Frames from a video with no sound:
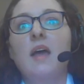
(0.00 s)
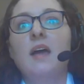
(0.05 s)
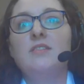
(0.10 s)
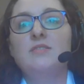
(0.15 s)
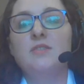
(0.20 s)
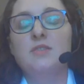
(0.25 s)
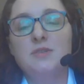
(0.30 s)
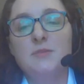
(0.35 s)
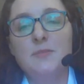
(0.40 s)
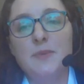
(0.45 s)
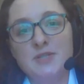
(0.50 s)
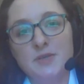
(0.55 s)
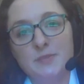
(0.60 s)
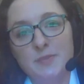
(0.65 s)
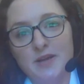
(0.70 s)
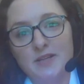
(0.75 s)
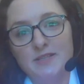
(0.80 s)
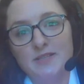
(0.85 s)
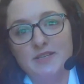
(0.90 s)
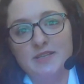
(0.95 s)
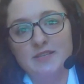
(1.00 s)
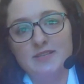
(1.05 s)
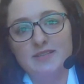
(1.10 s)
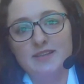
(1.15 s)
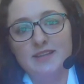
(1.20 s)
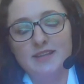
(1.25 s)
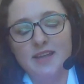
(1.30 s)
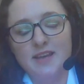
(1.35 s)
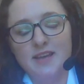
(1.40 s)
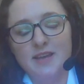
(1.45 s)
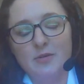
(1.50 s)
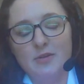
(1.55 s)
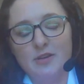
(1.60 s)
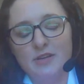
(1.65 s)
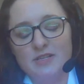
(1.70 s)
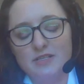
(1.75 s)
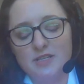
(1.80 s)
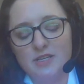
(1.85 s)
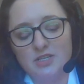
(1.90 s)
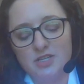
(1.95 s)
So there's a budget process, like any
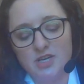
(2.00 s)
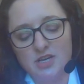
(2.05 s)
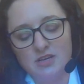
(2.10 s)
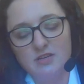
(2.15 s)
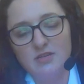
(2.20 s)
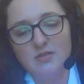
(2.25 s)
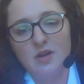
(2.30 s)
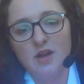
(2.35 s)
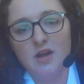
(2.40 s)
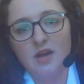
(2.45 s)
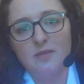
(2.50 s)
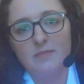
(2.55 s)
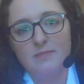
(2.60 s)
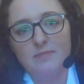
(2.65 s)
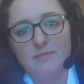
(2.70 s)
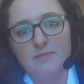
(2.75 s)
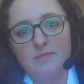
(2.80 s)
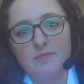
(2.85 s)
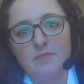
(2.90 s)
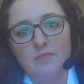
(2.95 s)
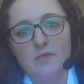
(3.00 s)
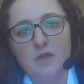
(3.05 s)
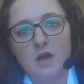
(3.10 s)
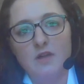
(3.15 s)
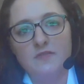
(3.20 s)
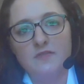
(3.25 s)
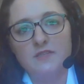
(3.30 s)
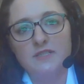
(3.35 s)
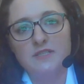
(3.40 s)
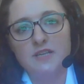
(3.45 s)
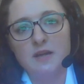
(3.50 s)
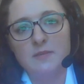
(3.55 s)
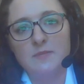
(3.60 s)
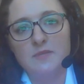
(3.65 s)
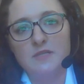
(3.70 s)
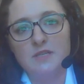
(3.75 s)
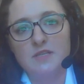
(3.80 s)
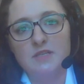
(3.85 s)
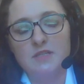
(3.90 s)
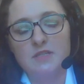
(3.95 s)
organization.
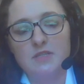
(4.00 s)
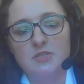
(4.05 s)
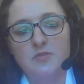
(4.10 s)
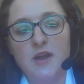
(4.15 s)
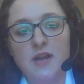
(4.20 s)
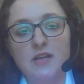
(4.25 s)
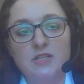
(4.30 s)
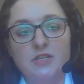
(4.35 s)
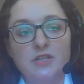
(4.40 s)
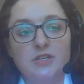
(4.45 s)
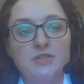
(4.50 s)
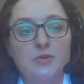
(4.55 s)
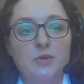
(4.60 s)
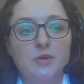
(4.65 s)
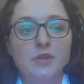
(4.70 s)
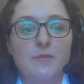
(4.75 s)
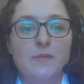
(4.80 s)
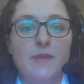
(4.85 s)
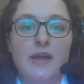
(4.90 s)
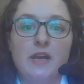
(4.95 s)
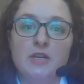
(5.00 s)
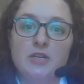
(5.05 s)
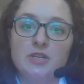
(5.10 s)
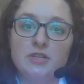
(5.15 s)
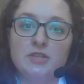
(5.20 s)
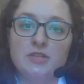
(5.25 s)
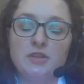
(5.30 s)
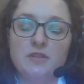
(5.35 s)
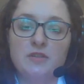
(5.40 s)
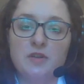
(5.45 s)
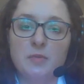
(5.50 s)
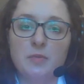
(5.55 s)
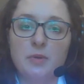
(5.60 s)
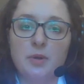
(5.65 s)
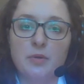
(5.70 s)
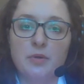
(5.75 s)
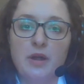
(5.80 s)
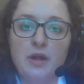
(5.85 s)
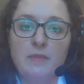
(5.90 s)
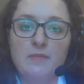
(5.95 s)
Oftentimes the directors or the managers of their
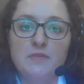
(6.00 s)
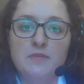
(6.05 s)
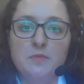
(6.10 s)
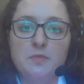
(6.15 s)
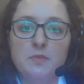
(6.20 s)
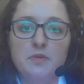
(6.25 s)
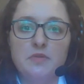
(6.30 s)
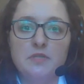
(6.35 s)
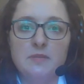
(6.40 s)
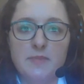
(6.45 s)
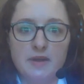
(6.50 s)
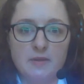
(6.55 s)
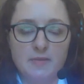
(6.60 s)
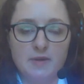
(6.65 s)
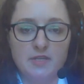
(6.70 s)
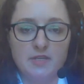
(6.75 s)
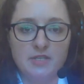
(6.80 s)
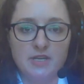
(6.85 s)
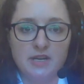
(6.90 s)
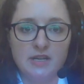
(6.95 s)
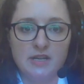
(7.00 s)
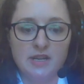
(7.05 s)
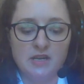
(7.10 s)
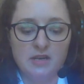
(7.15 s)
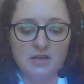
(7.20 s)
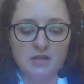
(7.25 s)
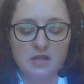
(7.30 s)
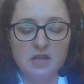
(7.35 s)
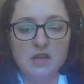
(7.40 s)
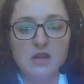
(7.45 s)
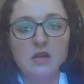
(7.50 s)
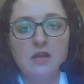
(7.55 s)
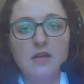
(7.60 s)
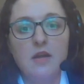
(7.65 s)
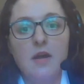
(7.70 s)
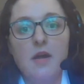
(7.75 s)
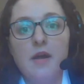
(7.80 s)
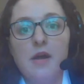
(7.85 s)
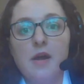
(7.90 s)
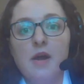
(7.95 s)
programs will submit a budget at the end of the
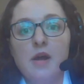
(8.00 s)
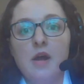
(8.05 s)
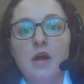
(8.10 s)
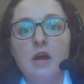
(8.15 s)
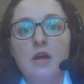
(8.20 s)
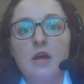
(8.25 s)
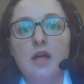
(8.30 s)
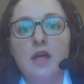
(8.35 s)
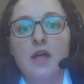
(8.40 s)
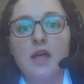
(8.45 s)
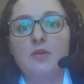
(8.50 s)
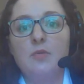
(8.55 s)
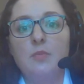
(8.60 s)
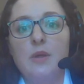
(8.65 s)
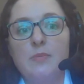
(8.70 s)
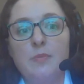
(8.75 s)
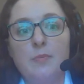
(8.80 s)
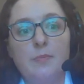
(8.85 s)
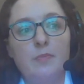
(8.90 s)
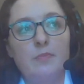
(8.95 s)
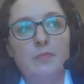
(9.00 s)
year, and we